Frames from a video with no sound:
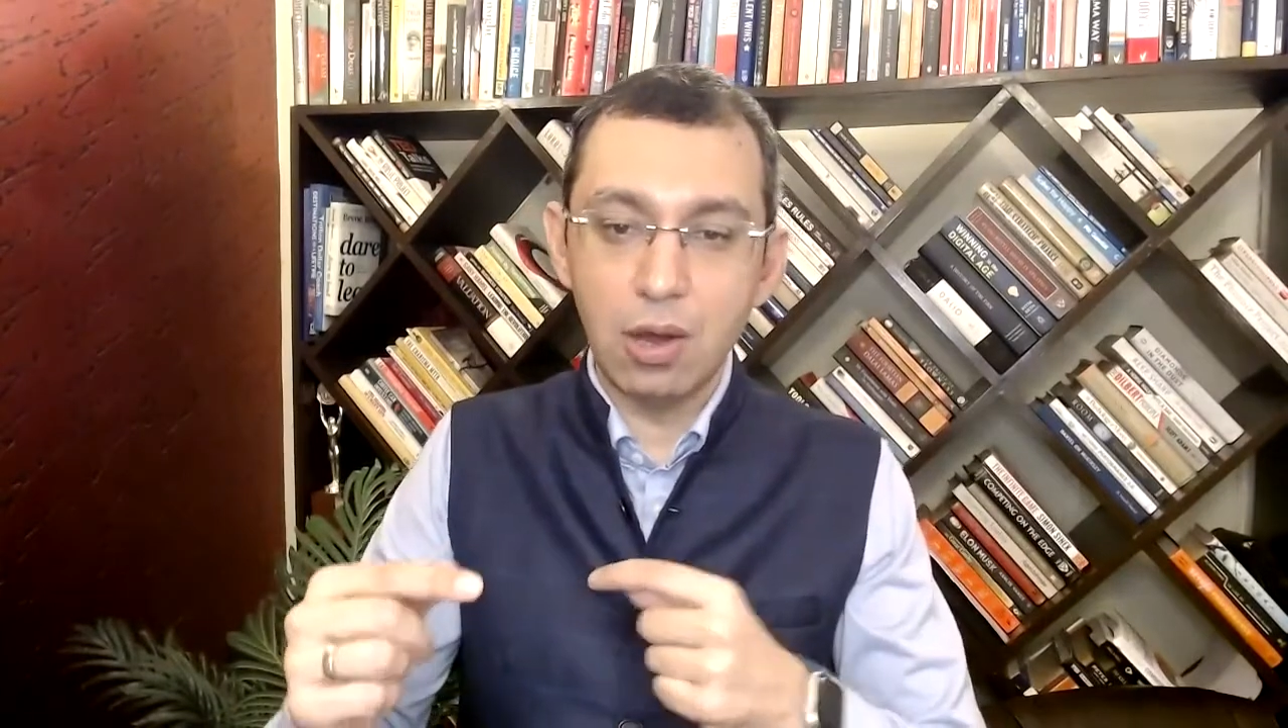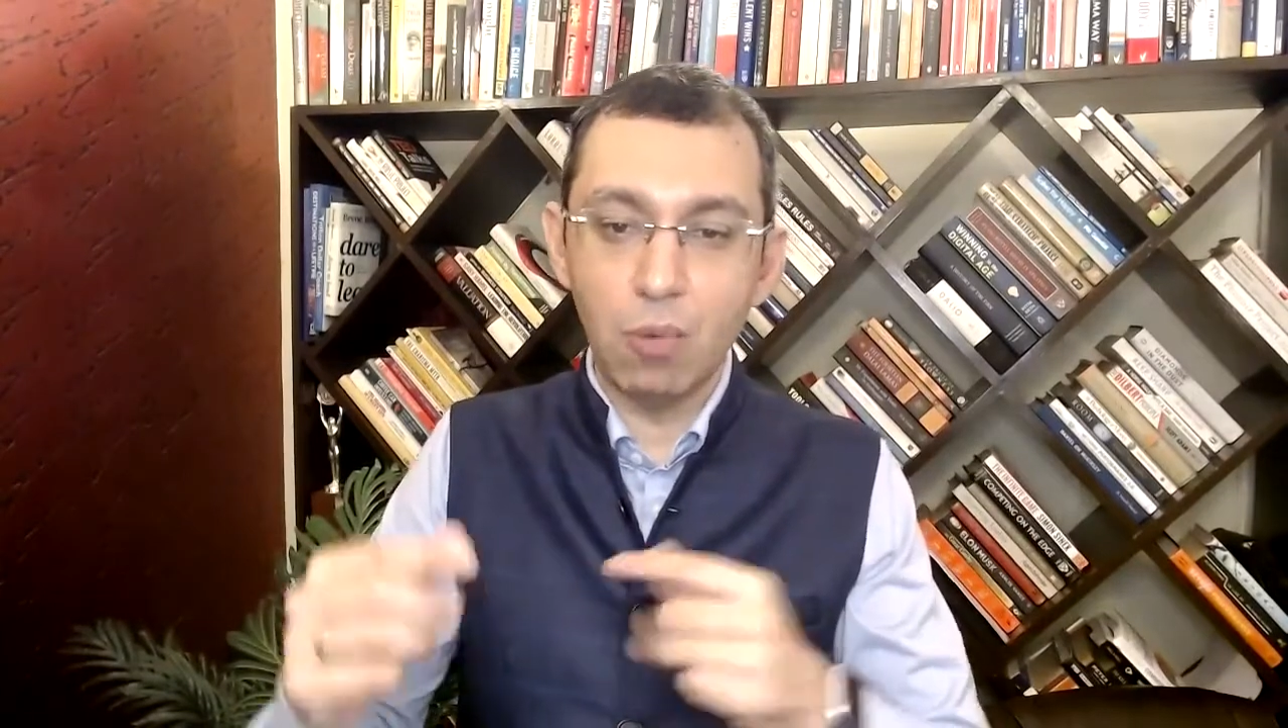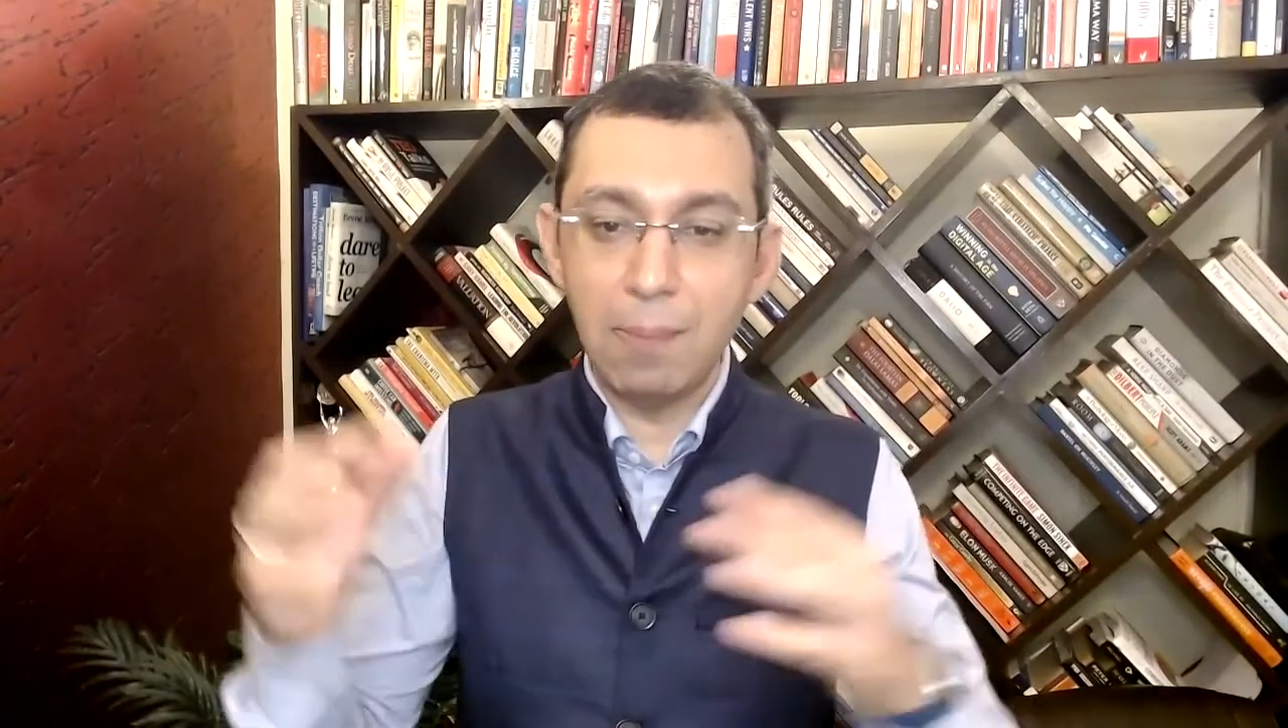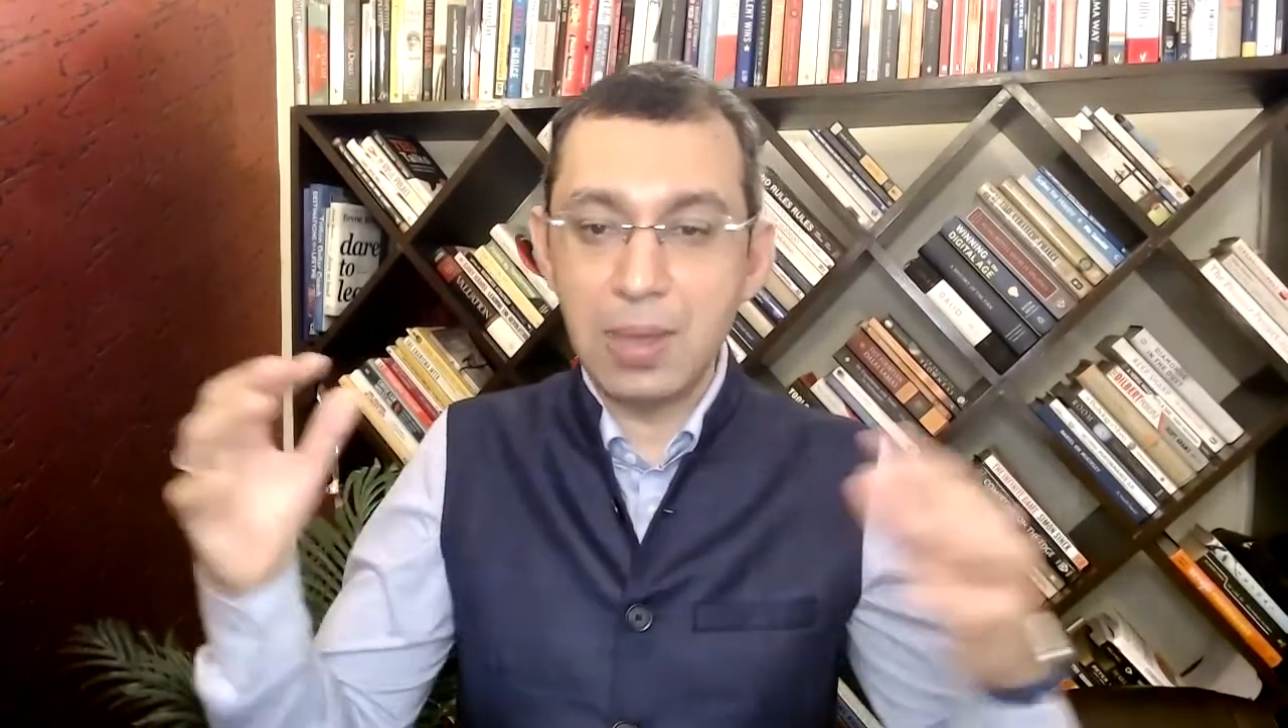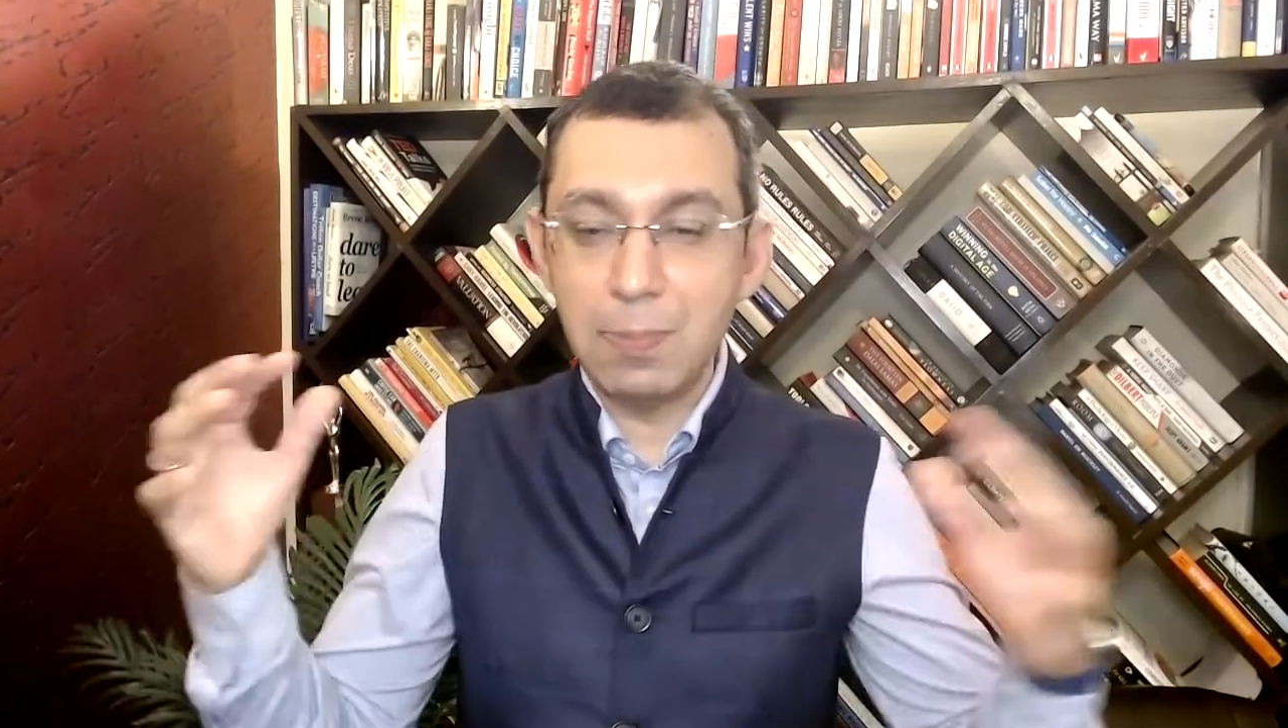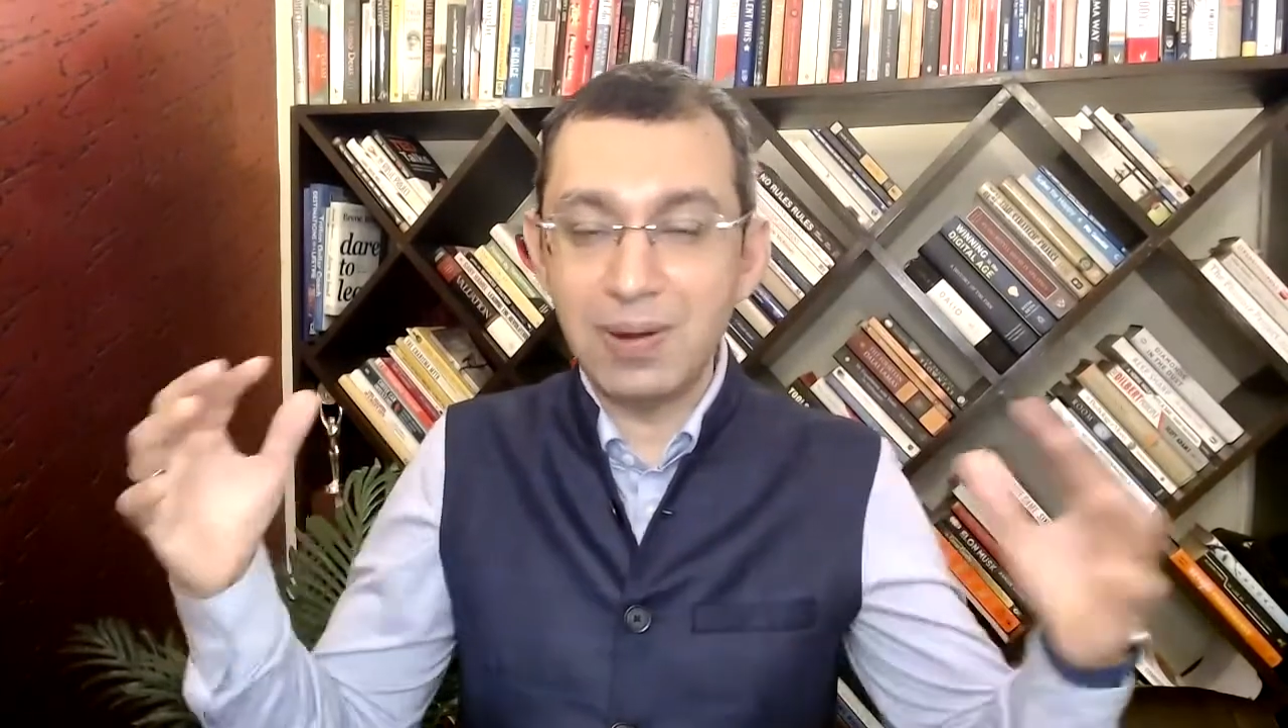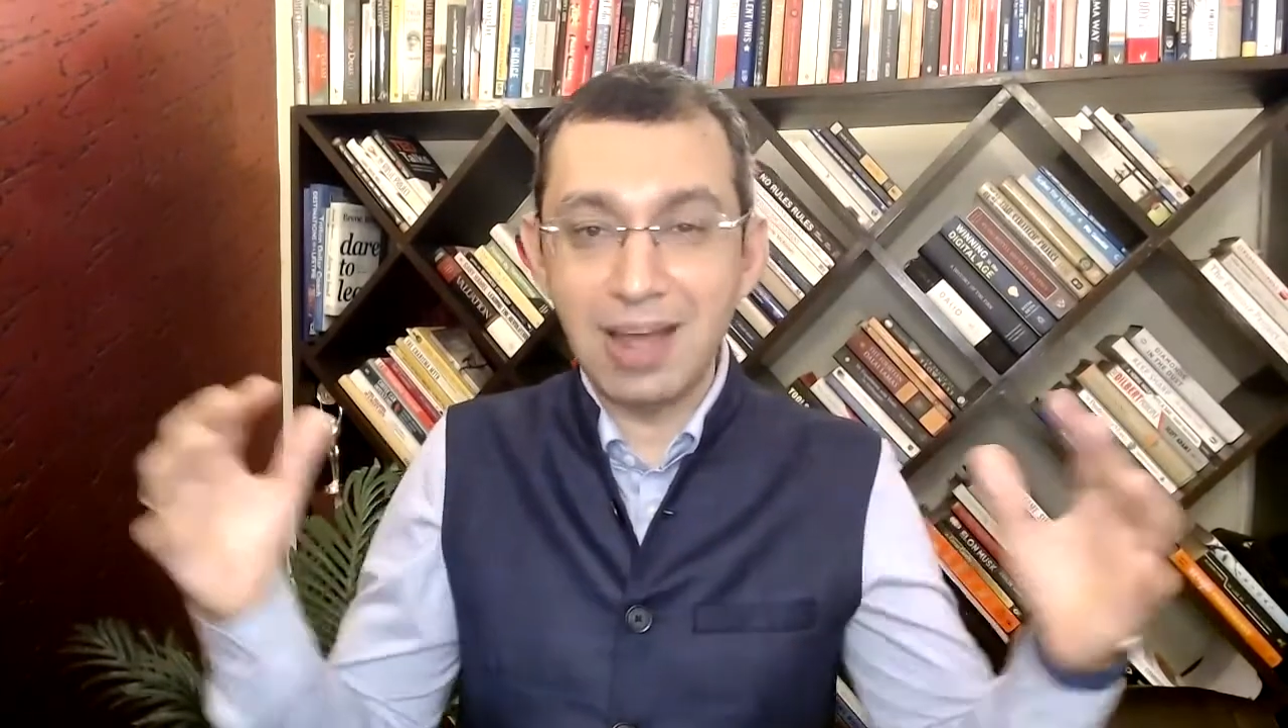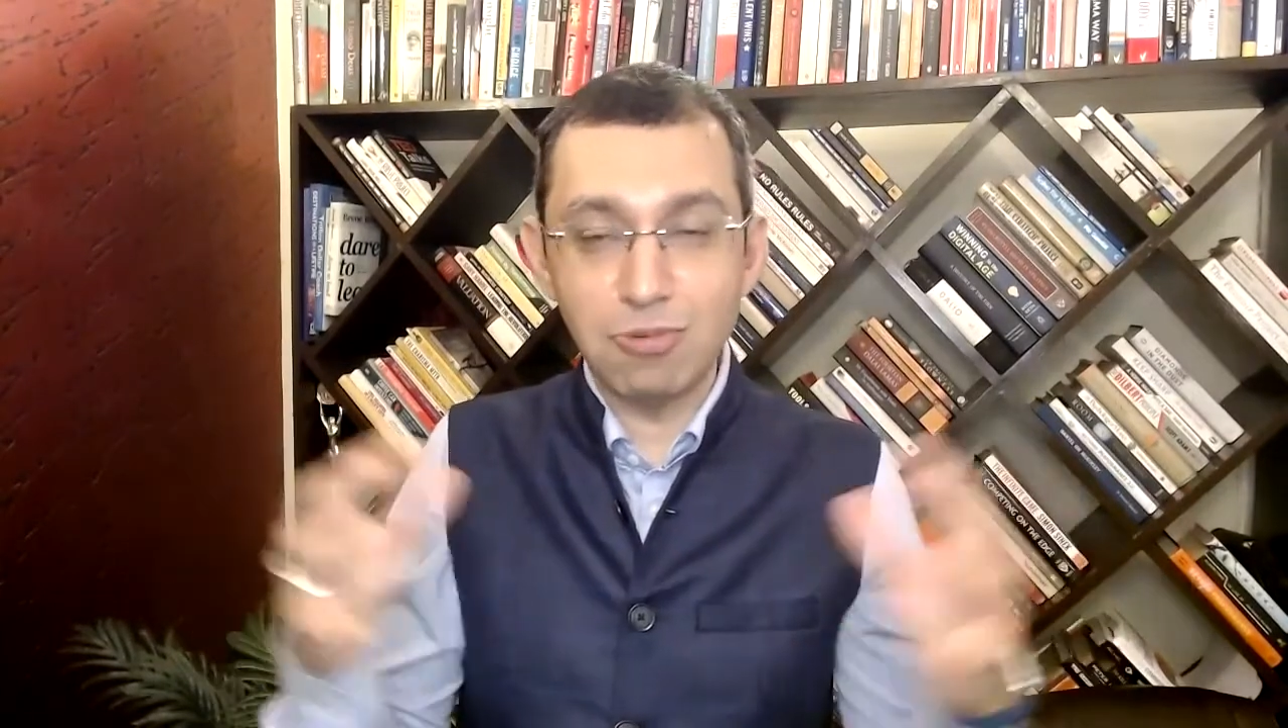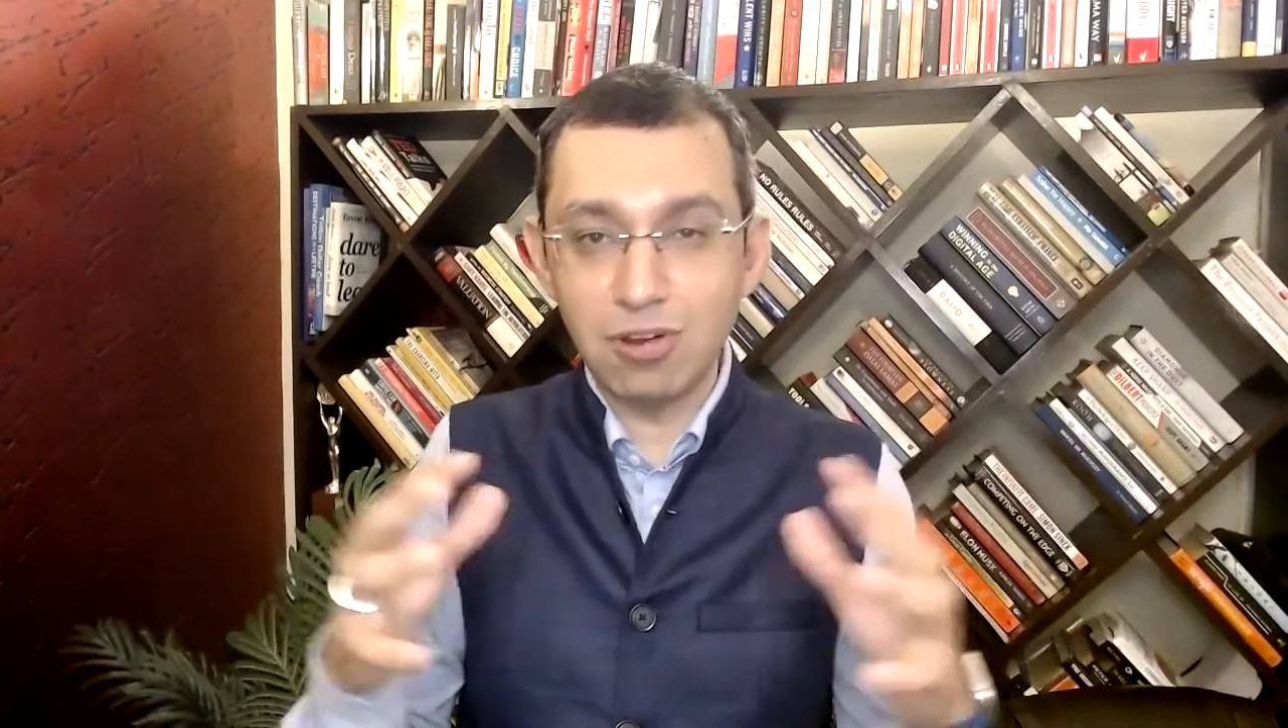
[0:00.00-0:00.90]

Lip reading: where people come